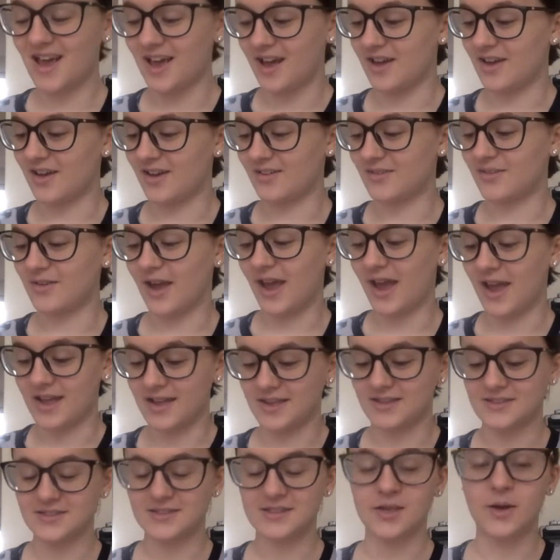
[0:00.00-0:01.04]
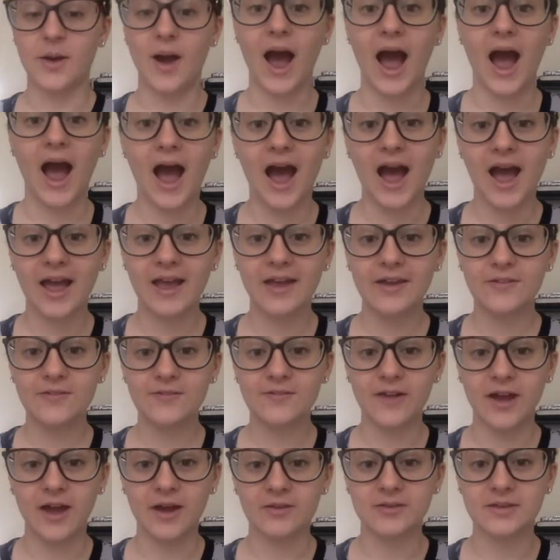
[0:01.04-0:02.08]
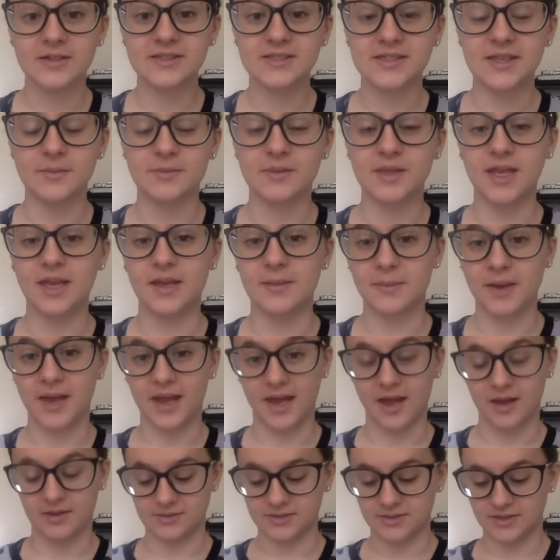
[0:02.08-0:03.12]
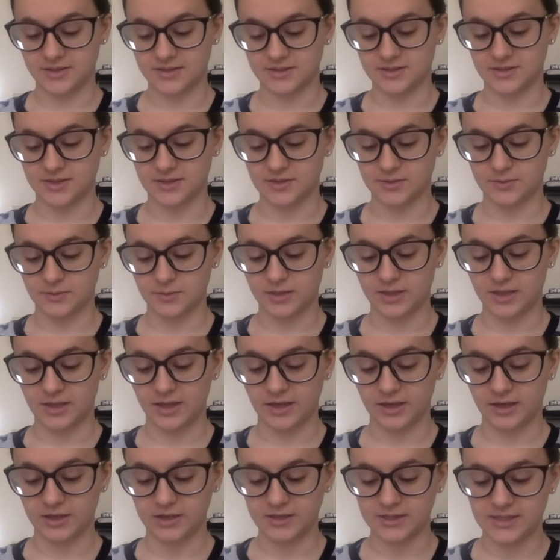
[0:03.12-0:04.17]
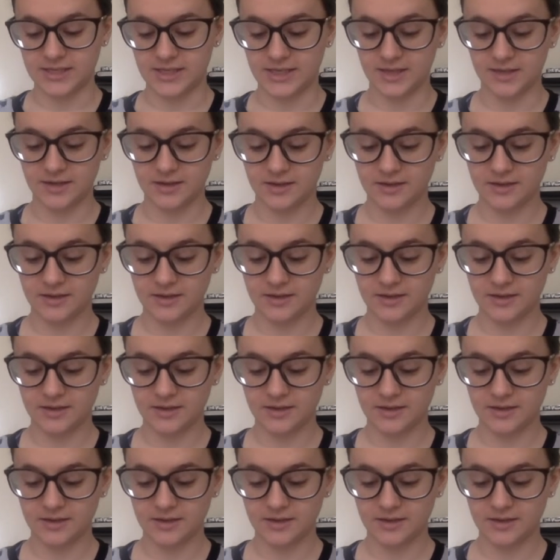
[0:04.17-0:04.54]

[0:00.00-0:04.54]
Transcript: Okay, so I found something in my house that starts with the letter D.